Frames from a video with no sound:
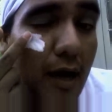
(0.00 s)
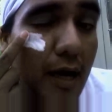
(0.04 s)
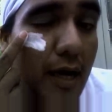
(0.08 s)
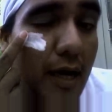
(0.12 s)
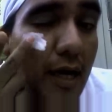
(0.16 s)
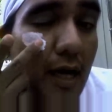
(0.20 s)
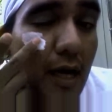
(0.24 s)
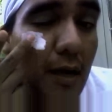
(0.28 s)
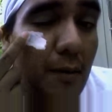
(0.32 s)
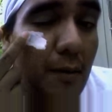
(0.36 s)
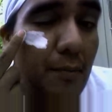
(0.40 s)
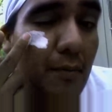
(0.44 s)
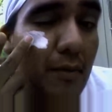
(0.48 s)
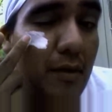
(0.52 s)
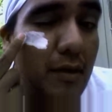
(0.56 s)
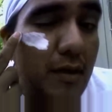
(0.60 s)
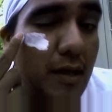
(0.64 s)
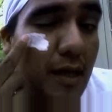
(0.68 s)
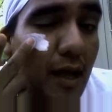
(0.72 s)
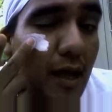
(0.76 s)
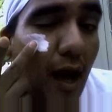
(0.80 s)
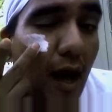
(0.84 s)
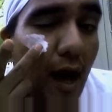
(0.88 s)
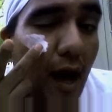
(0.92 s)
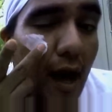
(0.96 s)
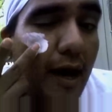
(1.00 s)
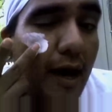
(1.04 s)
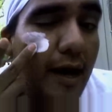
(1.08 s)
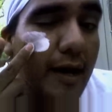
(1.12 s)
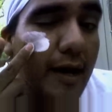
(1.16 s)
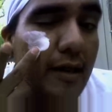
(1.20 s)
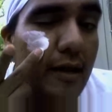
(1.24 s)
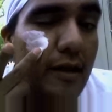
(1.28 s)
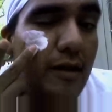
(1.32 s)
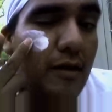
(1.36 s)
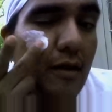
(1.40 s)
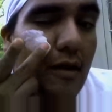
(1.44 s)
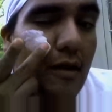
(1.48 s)
Keep the eye
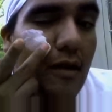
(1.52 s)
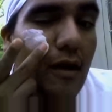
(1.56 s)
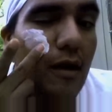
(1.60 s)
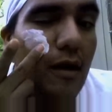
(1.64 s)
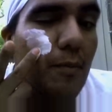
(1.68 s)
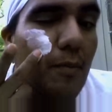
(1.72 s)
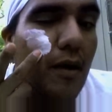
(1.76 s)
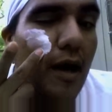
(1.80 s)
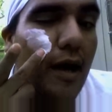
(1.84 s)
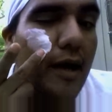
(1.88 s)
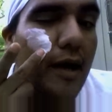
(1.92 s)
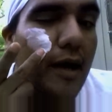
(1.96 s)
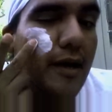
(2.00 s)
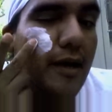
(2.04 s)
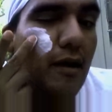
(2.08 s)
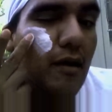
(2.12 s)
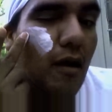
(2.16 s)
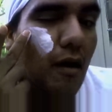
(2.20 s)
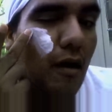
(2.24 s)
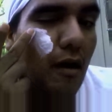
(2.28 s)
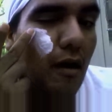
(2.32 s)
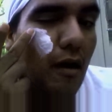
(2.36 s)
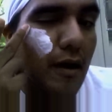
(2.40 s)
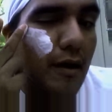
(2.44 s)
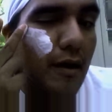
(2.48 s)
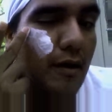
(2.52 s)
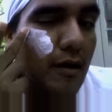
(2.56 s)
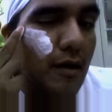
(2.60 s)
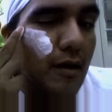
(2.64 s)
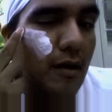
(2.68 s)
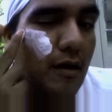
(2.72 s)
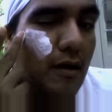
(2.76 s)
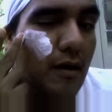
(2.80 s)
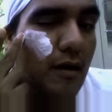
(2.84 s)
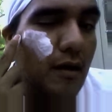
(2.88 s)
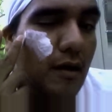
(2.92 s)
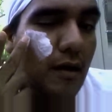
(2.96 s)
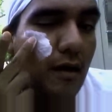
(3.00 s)
that you're applying it on
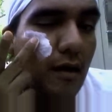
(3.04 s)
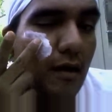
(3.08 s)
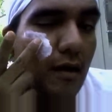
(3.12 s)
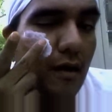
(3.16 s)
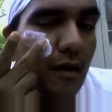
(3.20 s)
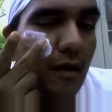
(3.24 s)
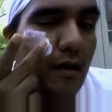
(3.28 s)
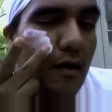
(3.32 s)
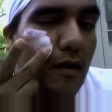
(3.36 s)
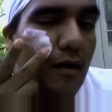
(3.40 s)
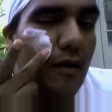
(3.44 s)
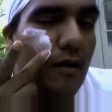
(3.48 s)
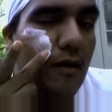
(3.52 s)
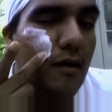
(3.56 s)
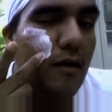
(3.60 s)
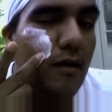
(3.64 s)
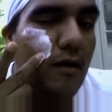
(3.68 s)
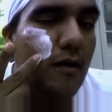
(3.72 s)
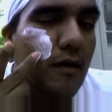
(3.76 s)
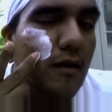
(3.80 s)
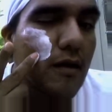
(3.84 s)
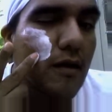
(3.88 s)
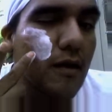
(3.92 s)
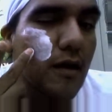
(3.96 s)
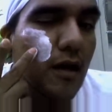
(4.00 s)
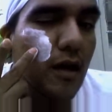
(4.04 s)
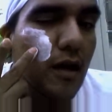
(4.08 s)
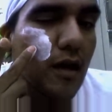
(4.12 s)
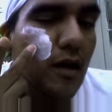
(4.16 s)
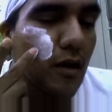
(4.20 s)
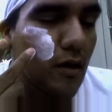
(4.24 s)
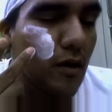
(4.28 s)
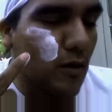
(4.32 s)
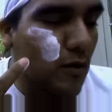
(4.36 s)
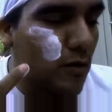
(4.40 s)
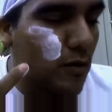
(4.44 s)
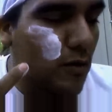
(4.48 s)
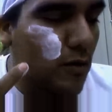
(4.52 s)

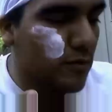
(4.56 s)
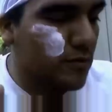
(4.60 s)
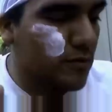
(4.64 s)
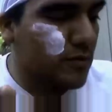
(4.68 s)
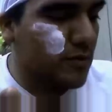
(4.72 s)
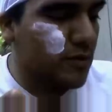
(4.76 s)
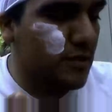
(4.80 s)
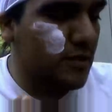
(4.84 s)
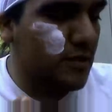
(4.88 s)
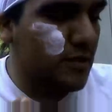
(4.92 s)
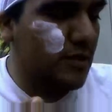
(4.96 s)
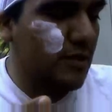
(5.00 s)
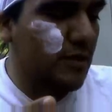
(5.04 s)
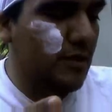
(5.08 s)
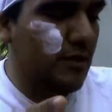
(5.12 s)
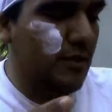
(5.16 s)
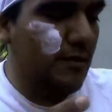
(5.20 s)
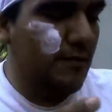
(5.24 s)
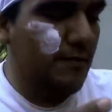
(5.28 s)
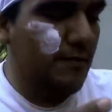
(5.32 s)
closed.